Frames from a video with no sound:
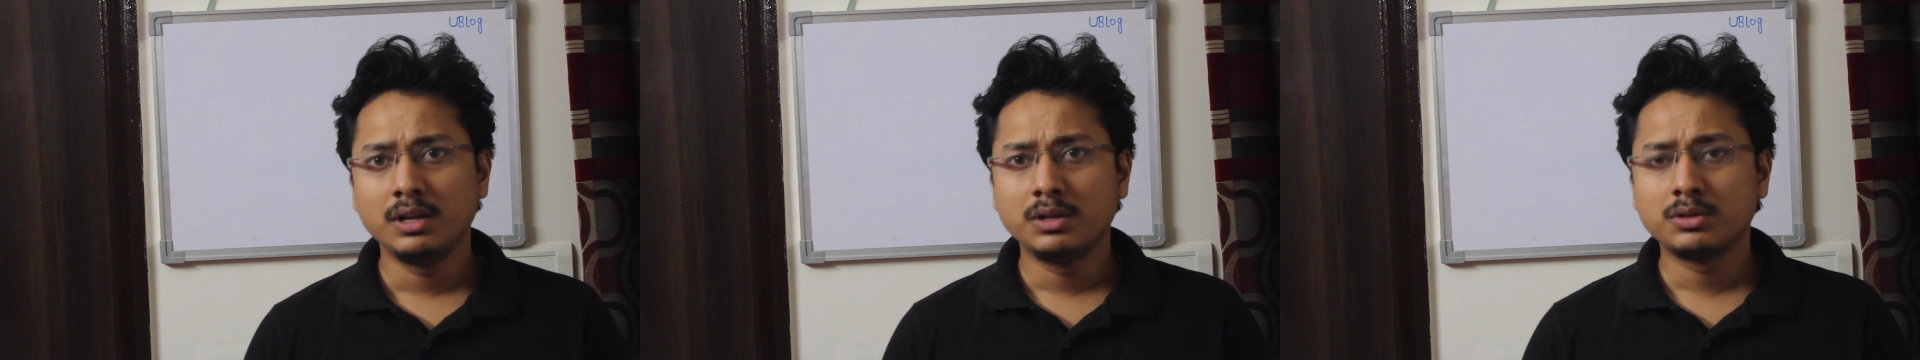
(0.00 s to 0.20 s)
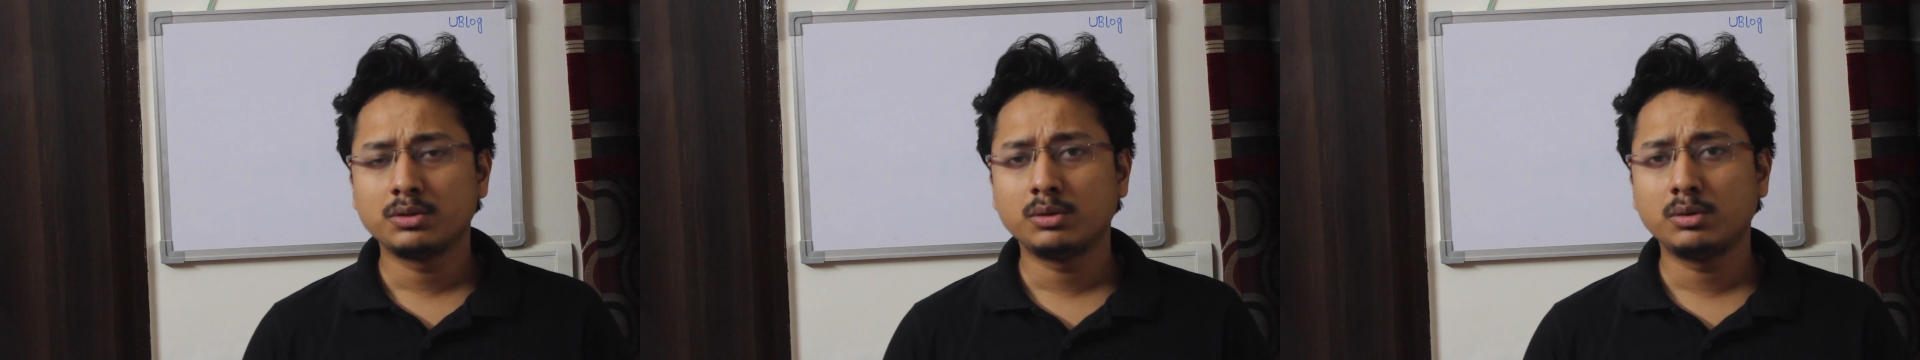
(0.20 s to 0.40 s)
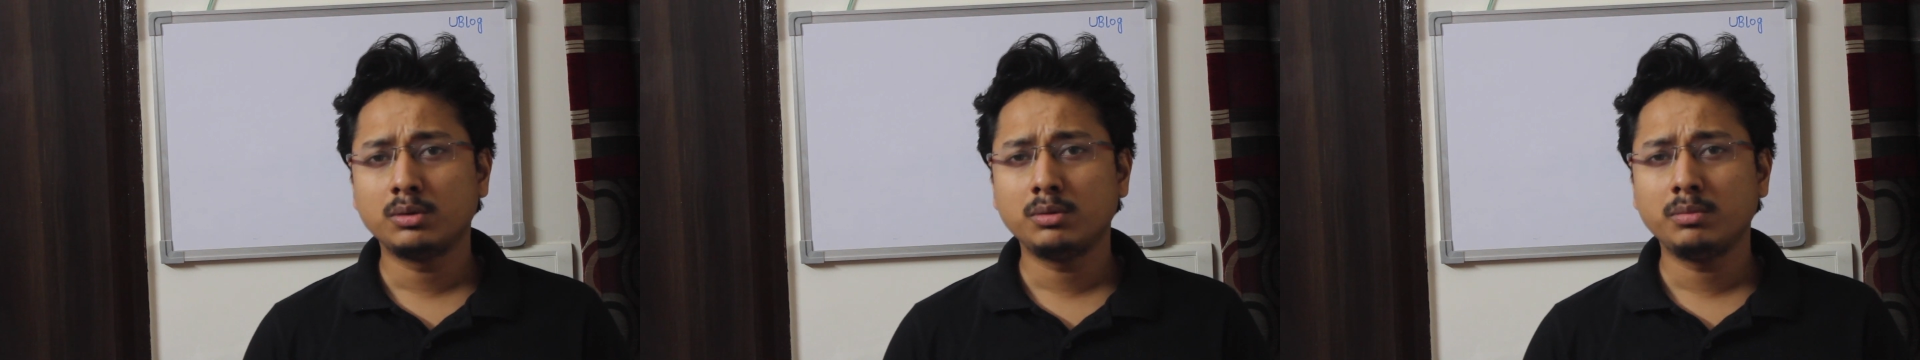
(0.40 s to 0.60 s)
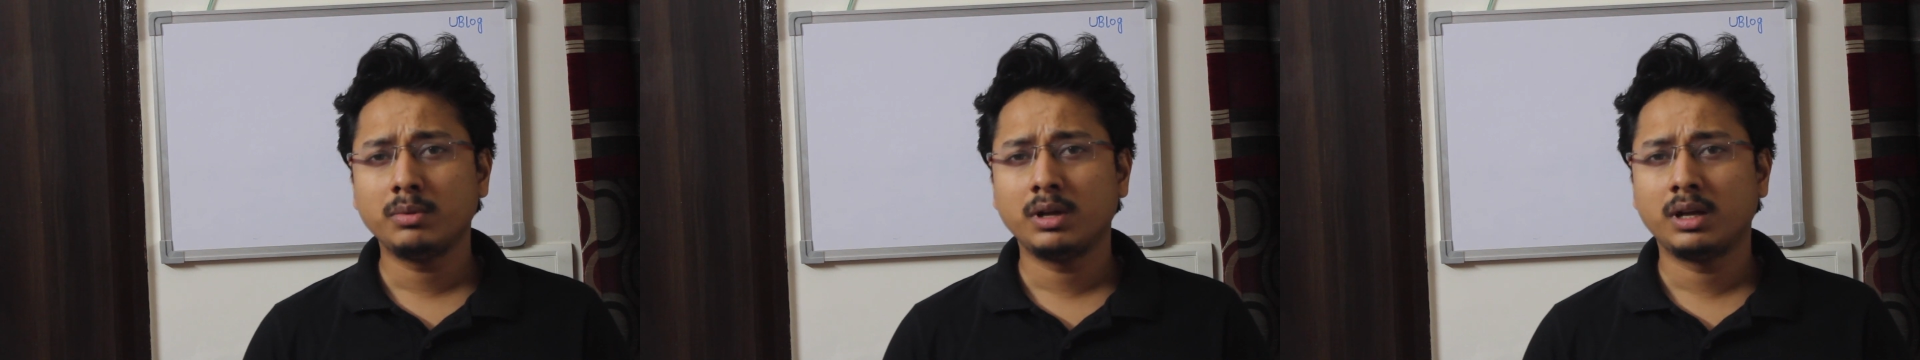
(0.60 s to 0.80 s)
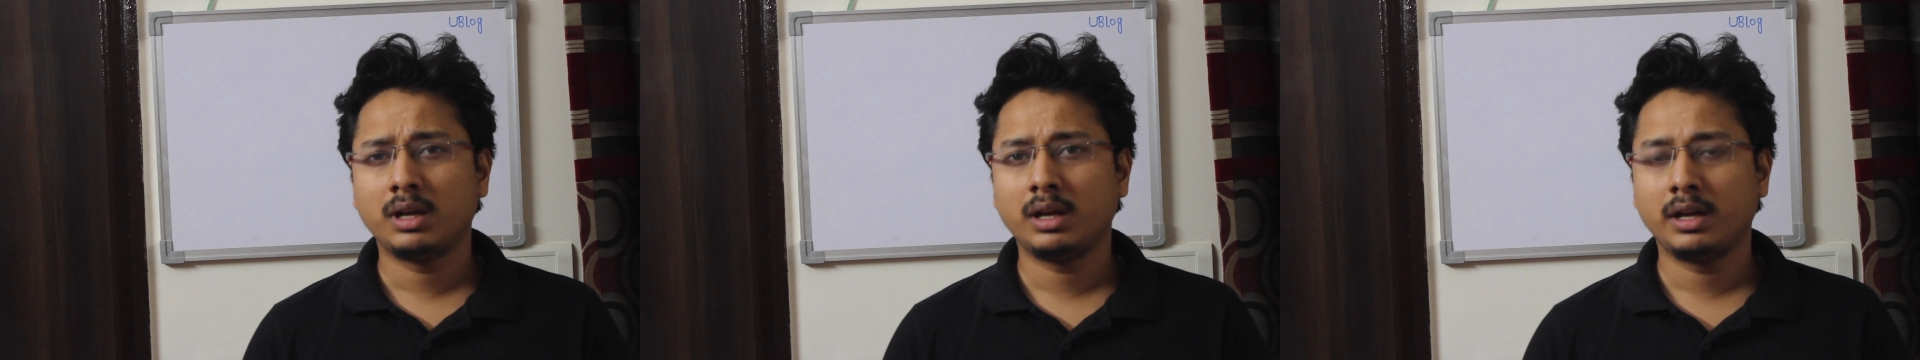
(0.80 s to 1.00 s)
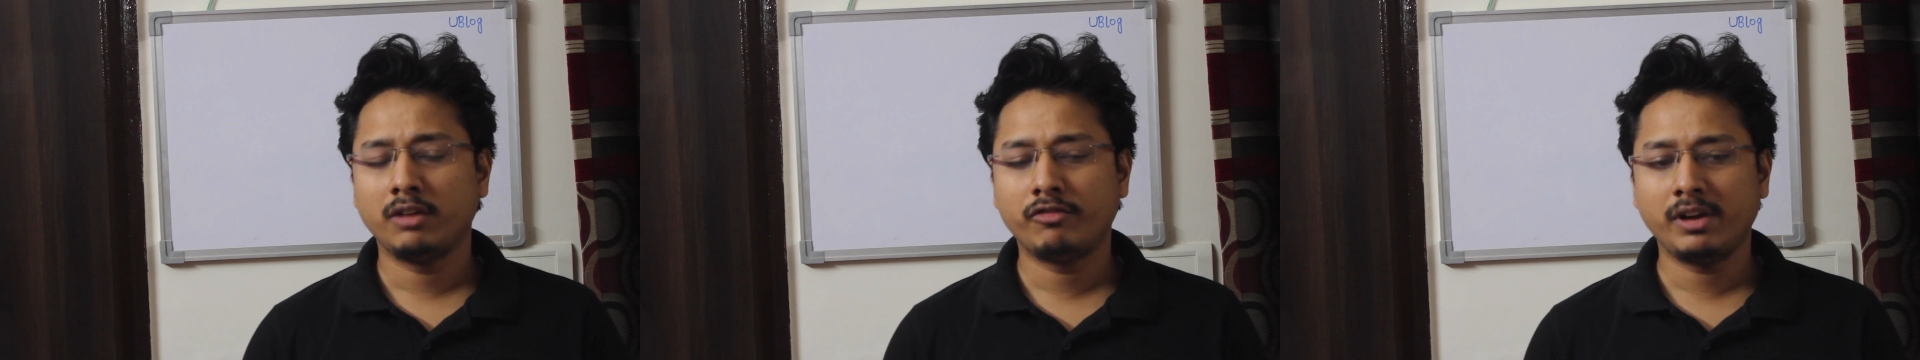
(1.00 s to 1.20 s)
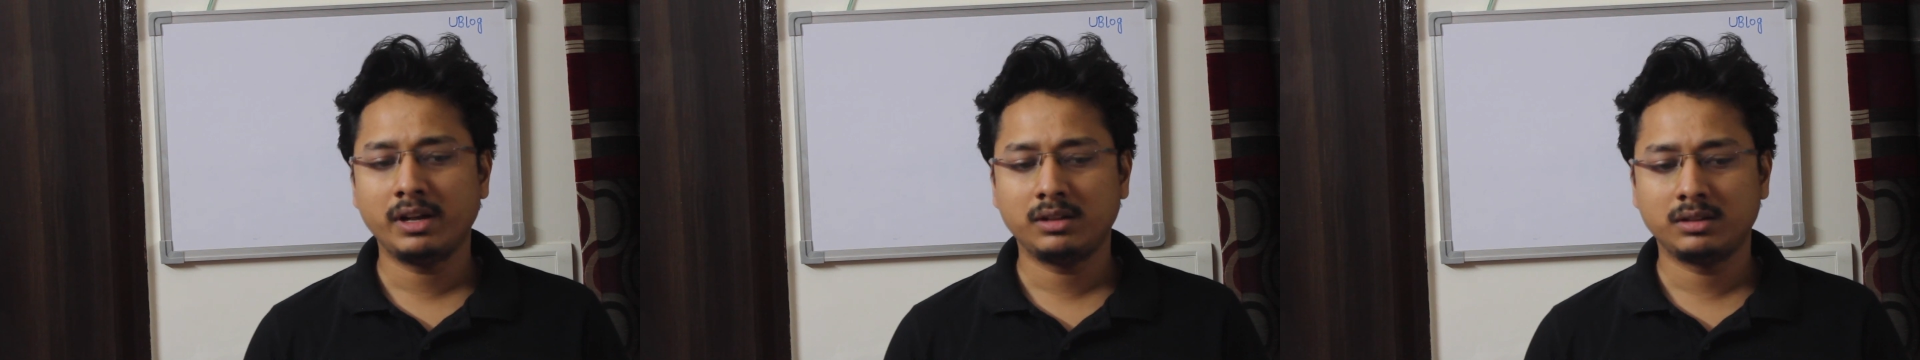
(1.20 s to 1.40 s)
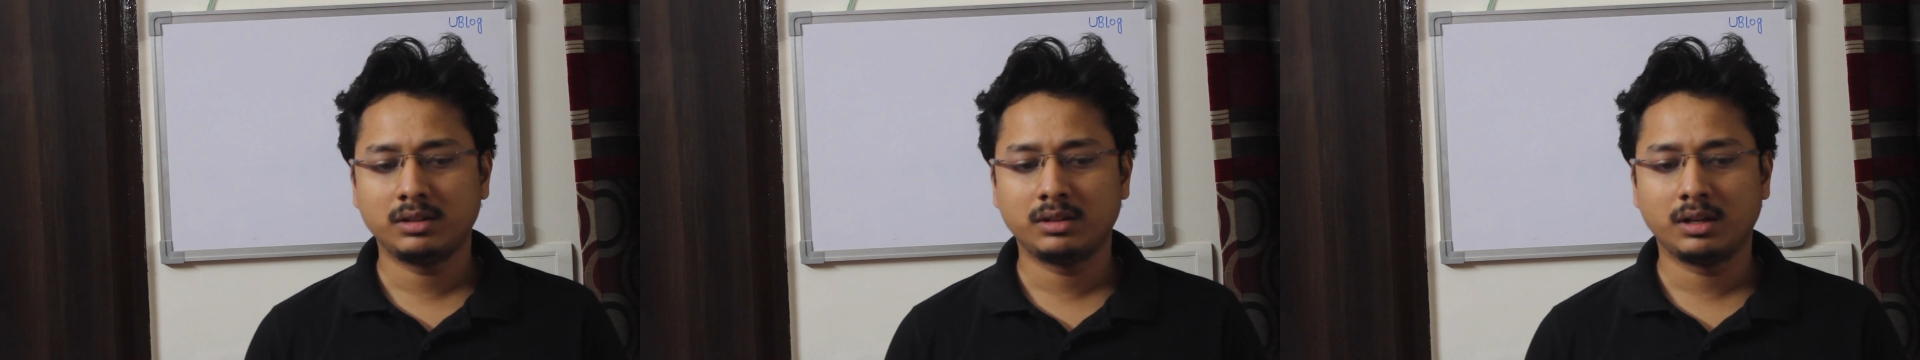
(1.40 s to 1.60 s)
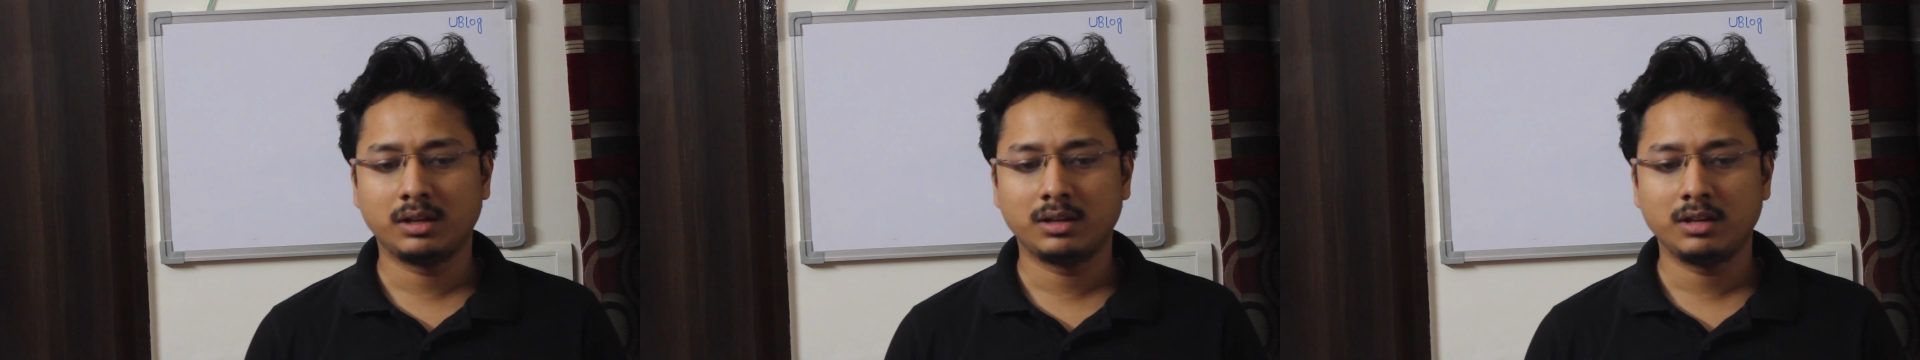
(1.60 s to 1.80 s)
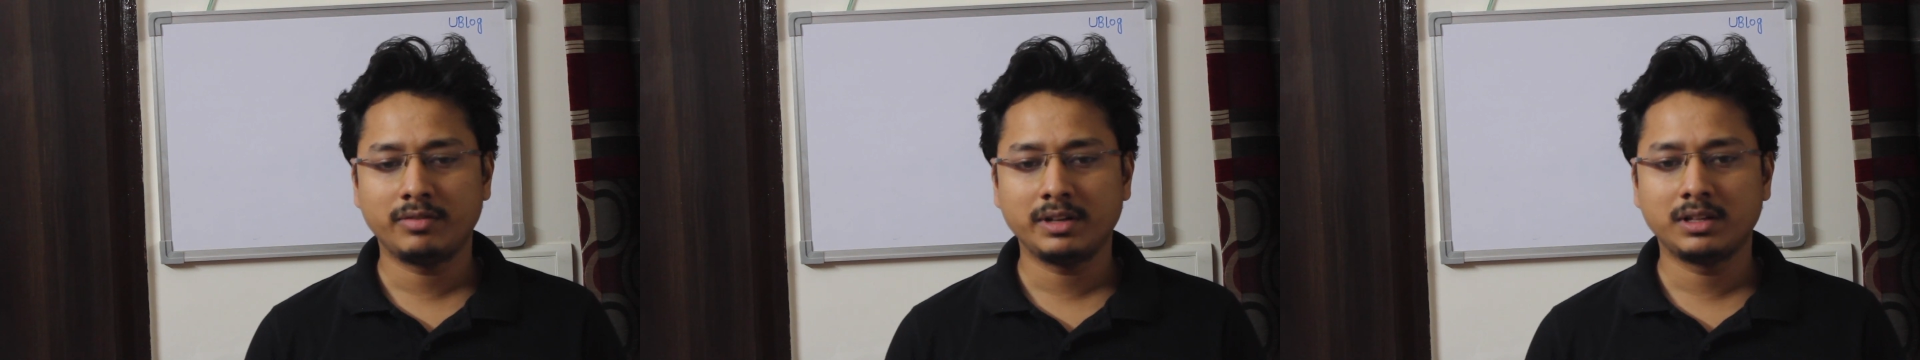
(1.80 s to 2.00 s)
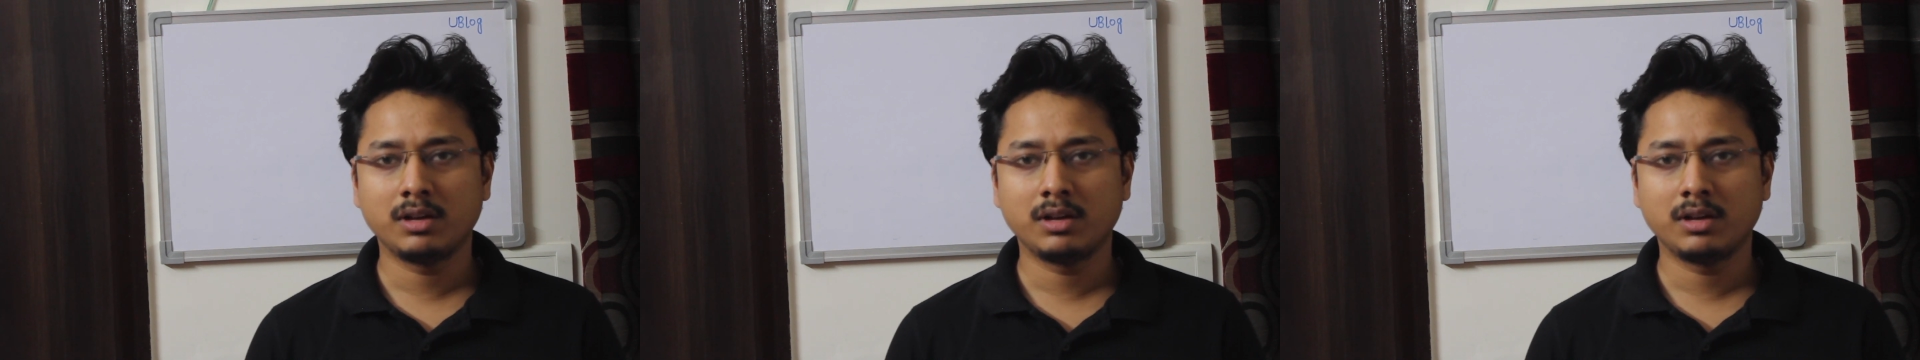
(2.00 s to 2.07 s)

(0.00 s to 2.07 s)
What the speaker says: So if I